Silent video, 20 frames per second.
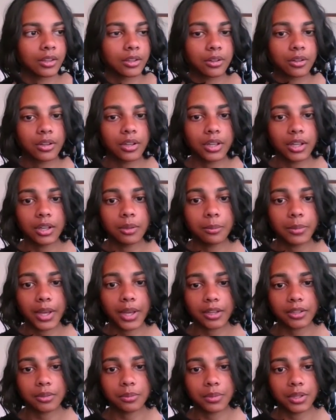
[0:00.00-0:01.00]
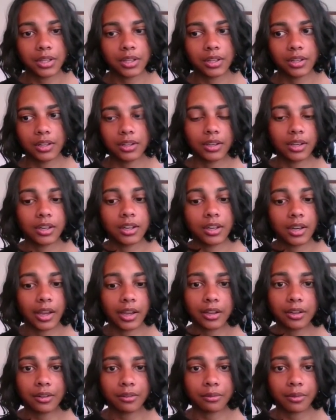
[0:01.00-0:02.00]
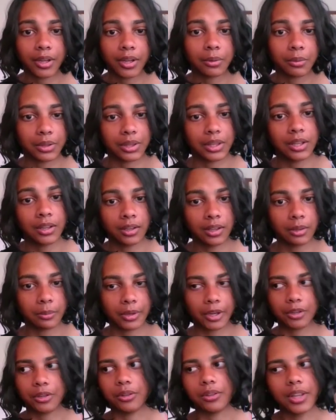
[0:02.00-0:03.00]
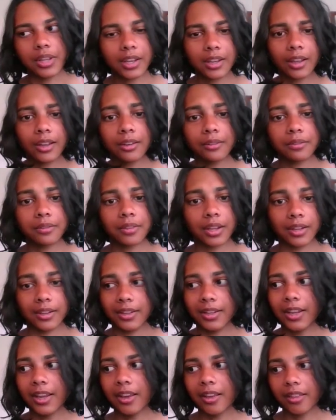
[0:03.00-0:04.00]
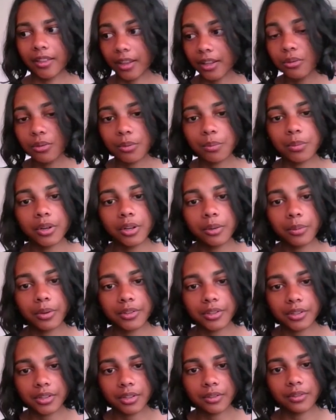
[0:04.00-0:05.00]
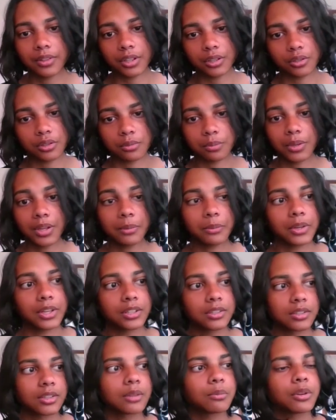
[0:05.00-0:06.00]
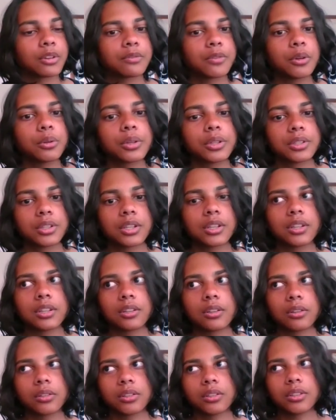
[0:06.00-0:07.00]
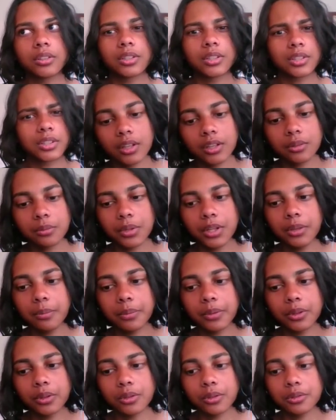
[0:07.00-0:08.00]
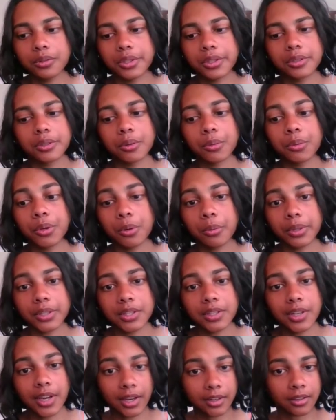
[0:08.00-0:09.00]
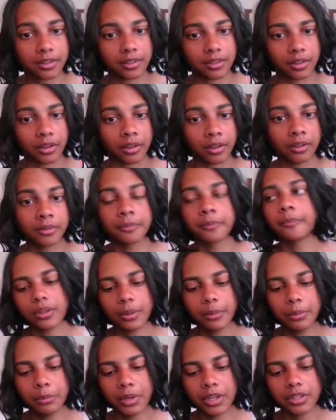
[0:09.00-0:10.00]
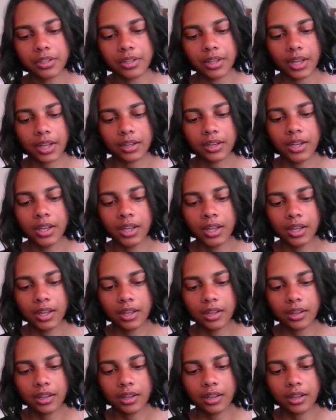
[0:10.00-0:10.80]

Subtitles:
they're not going to impact me in any negative way when thinking about you, that kind of thing. That's what body positivity should be, but instead we're focusing it on certain people who just don't know what standards are. So coming back to that,